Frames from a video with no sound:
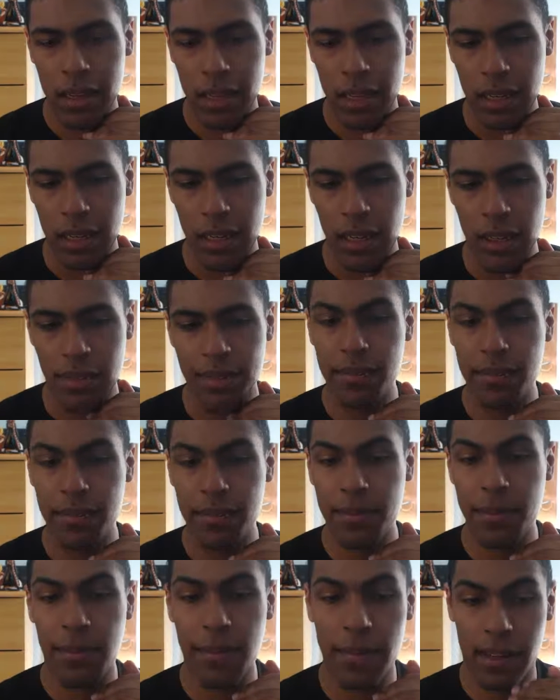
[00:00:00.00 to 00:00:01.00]
Kirei.
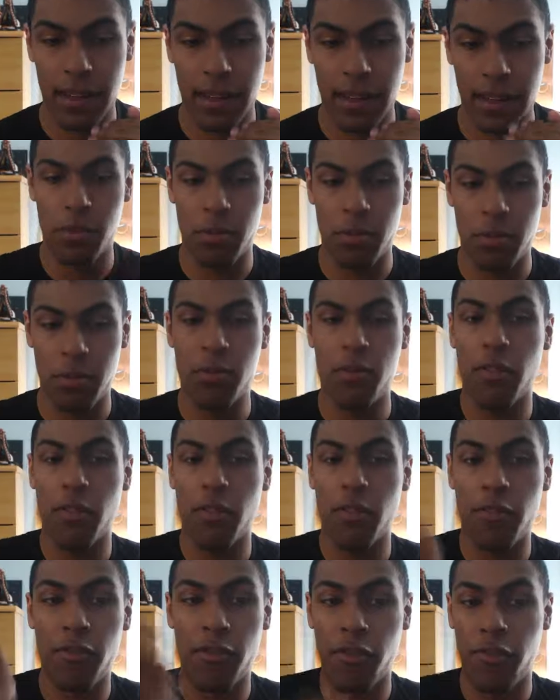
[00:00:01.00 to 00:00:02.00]
Takes a
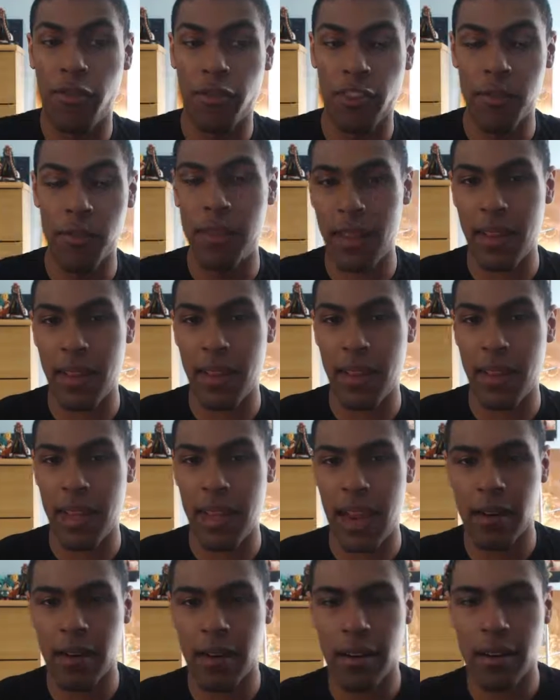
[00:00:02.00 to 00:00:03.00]
spoonful, flips it in
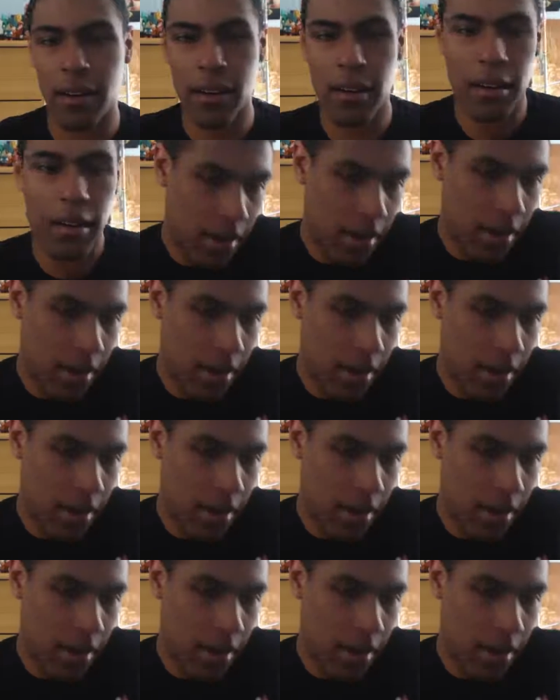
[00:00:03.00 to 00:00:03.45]
the air,